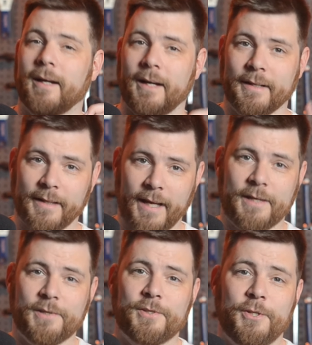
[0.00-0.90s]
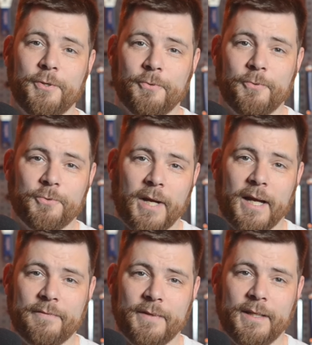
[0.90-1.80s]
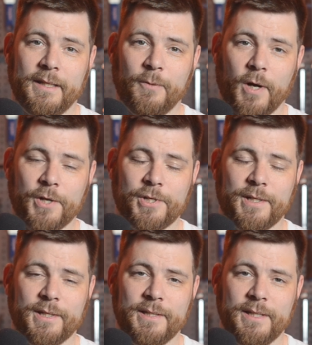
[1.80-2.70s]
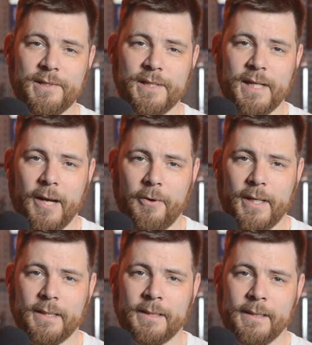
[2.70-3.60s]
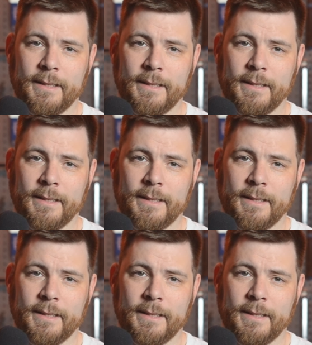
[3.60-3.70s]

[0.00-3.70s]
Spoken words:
unless you drive in the Washington, D.C. area.